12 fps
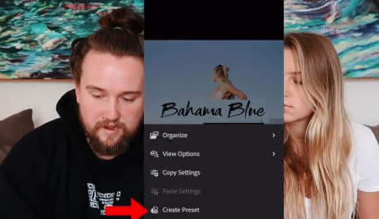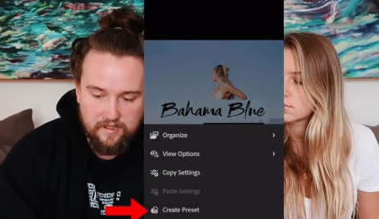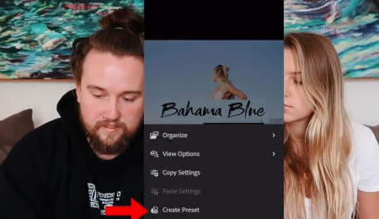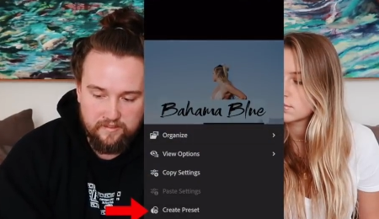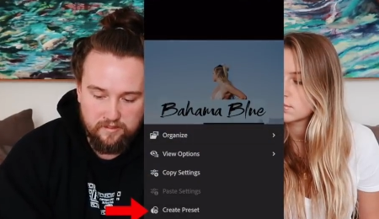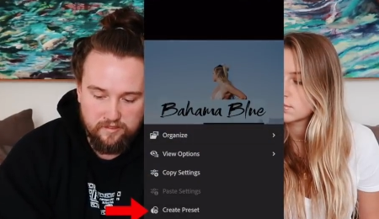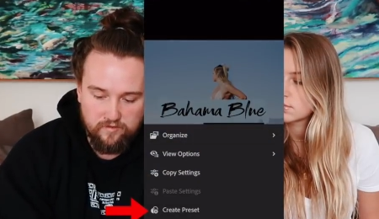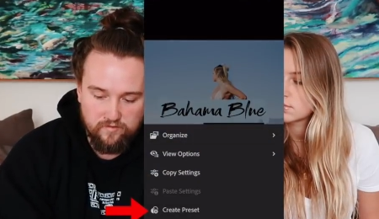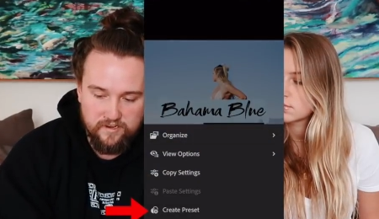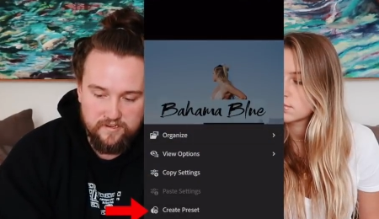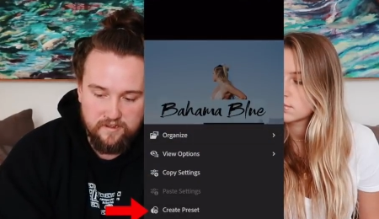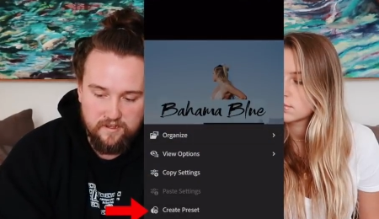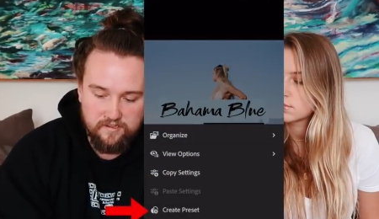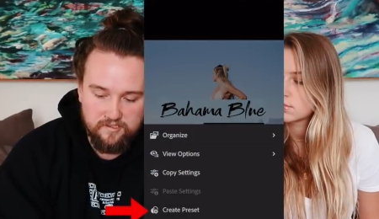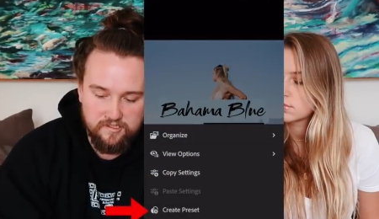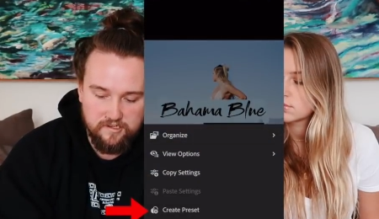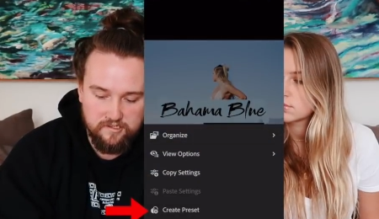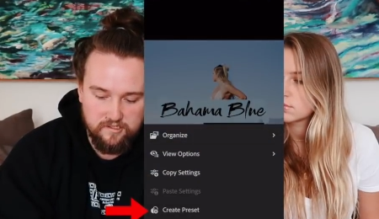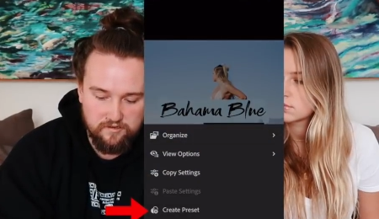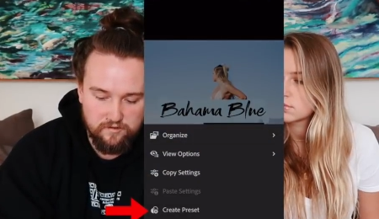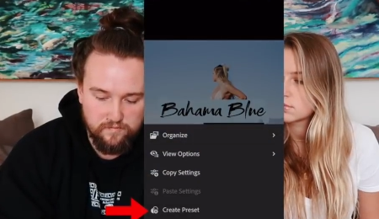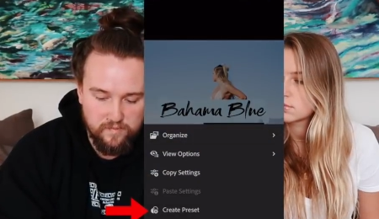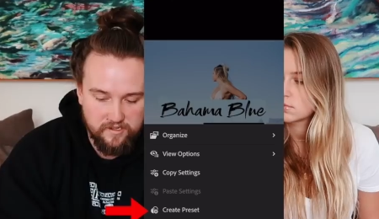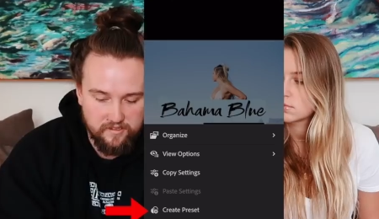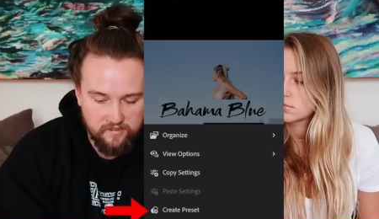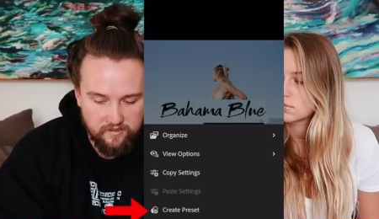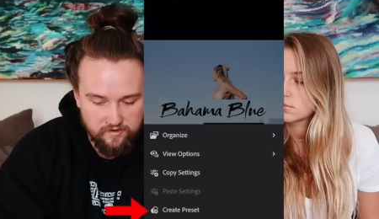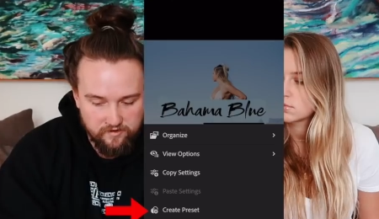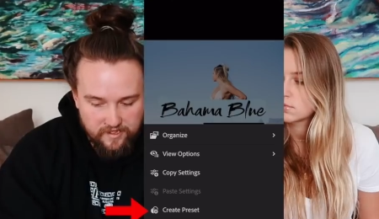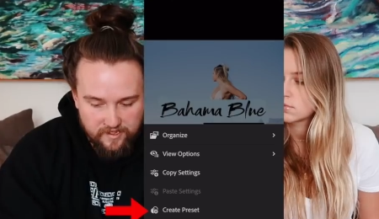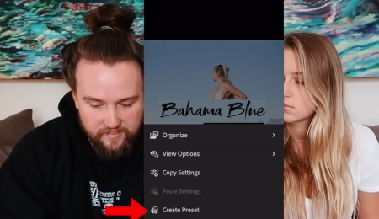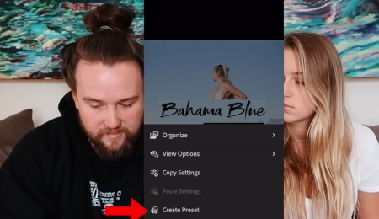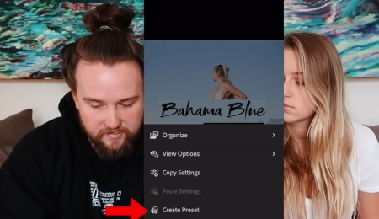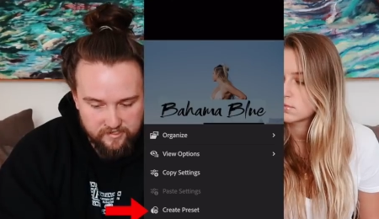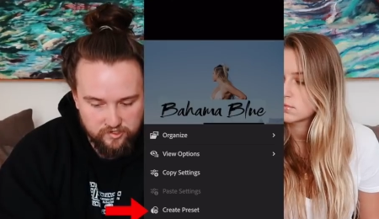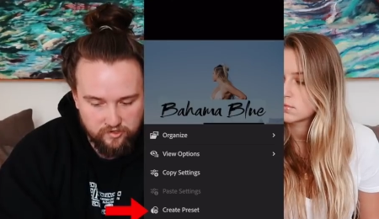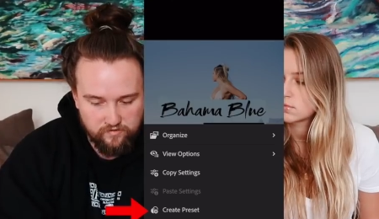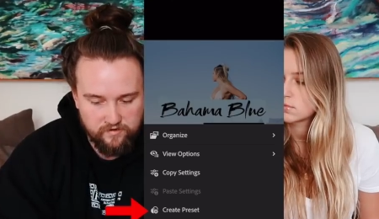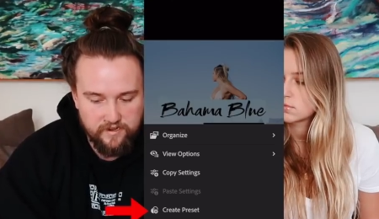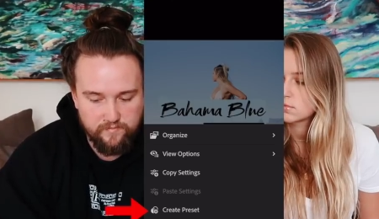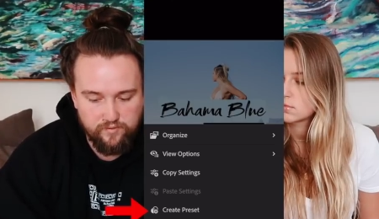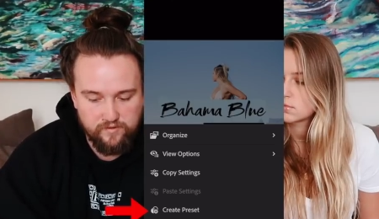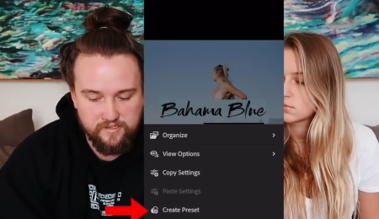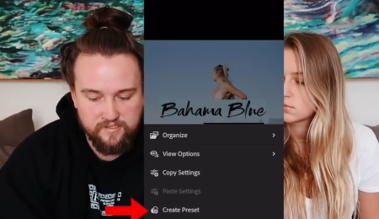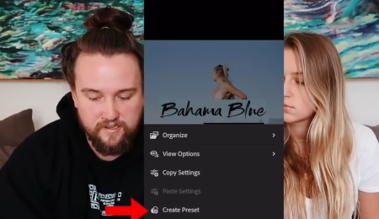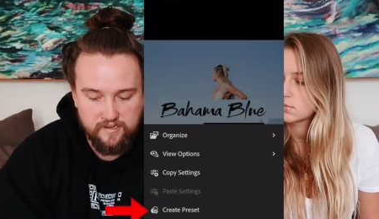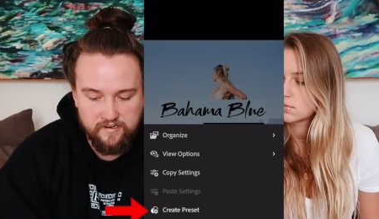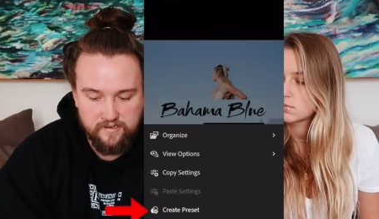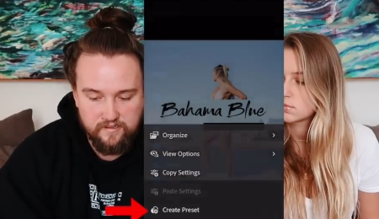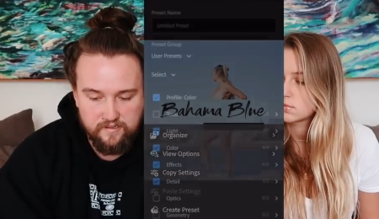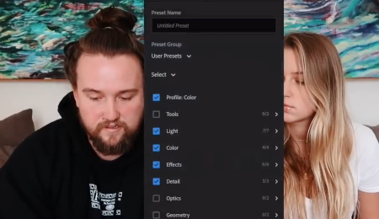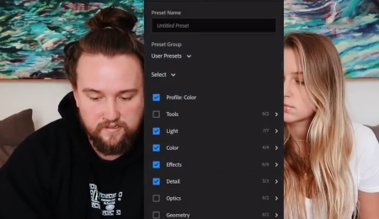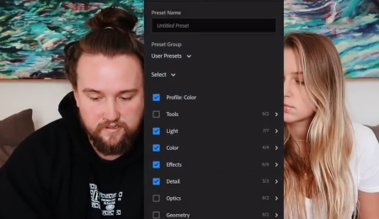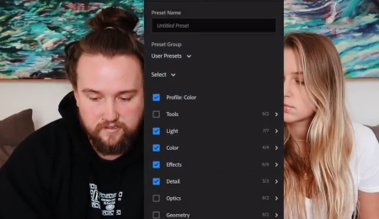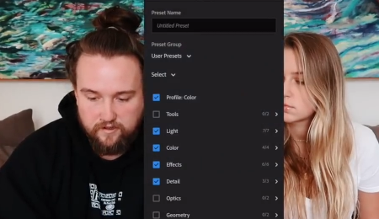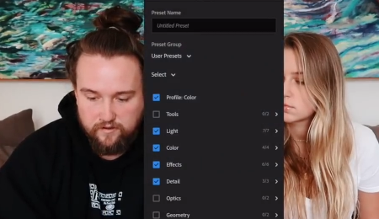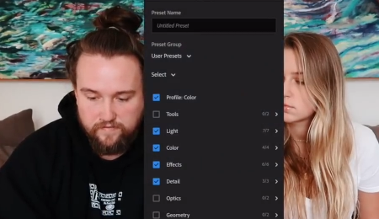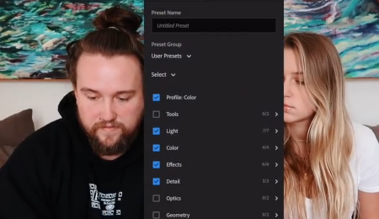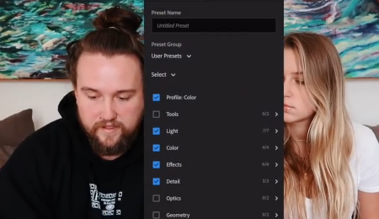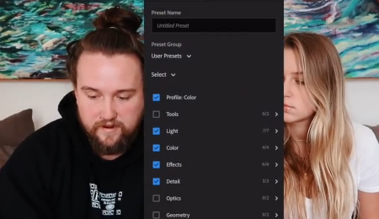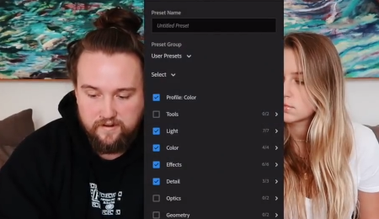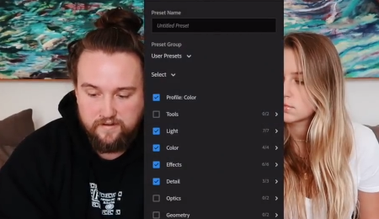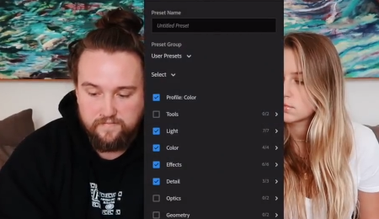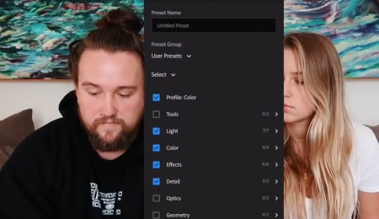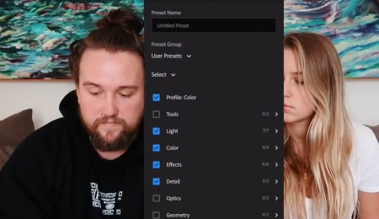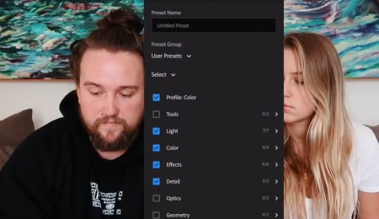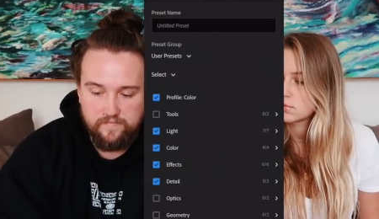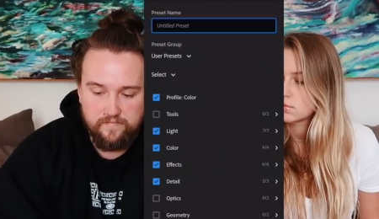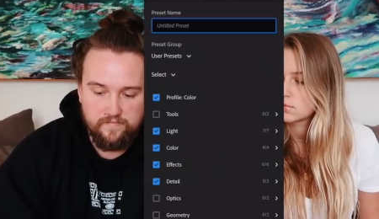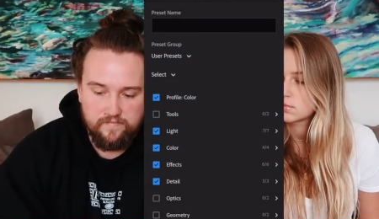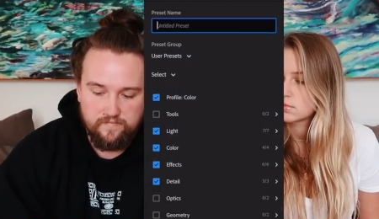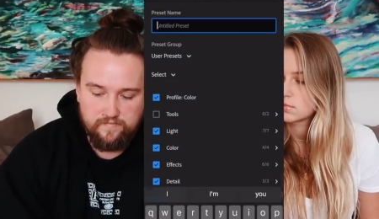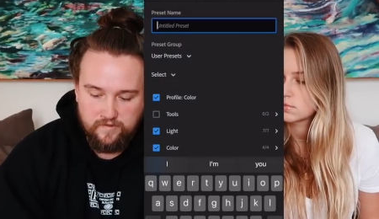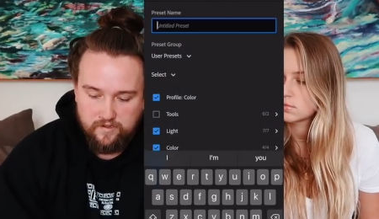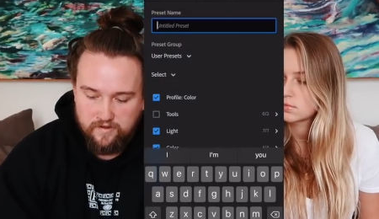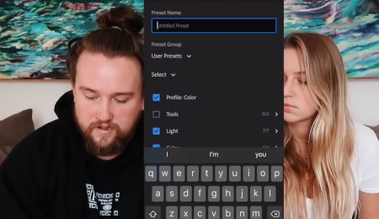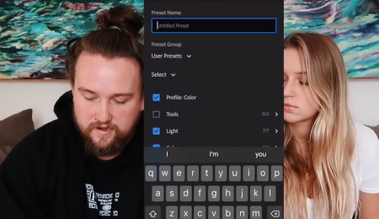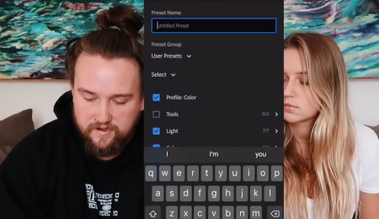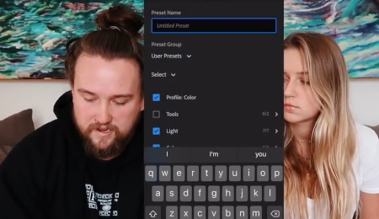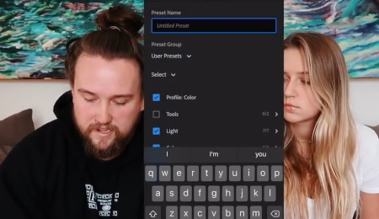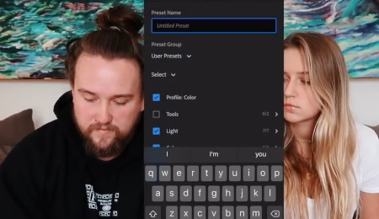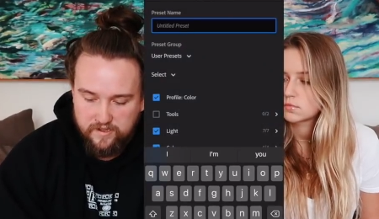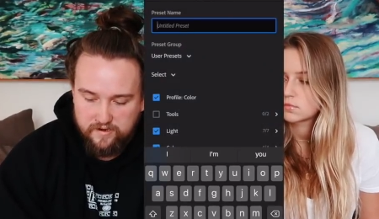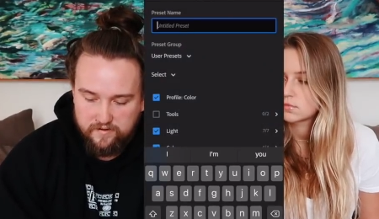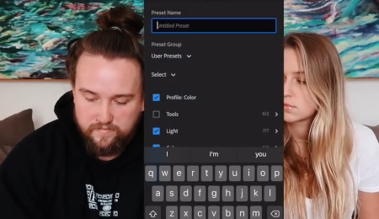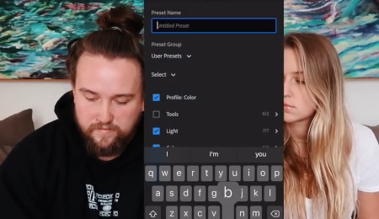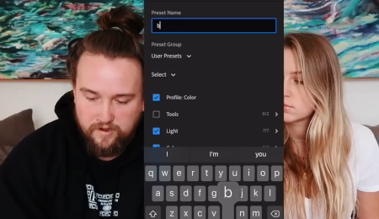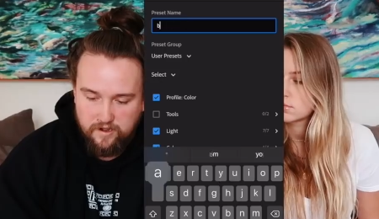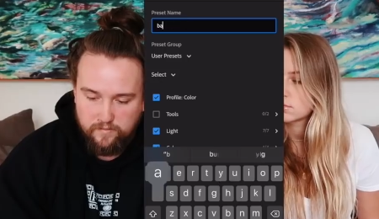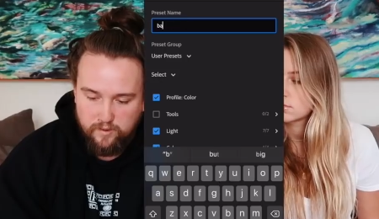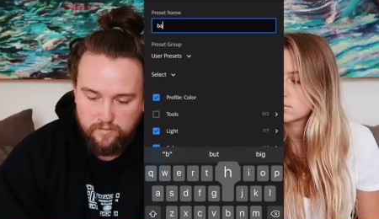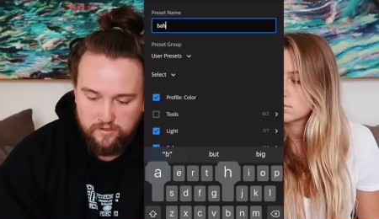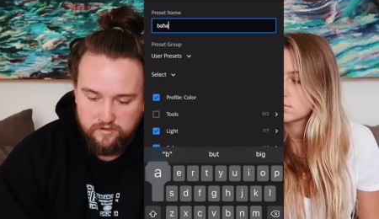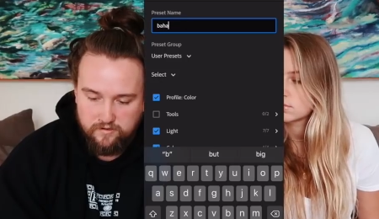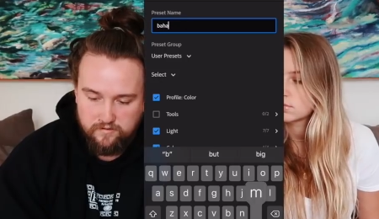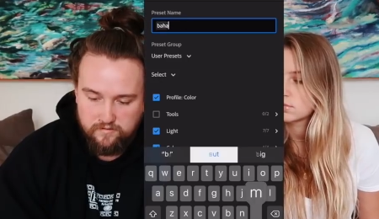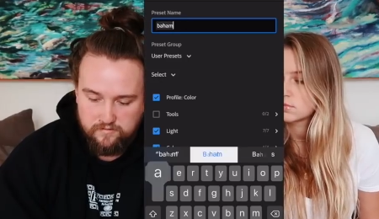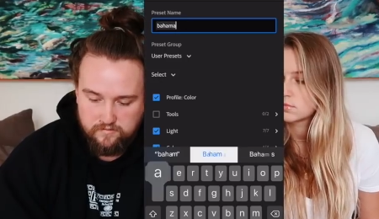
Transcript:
Speaker 1: and then the three dots, there's a little button under that that says create preset. Go in there, go ahead and name it Bahama Blue.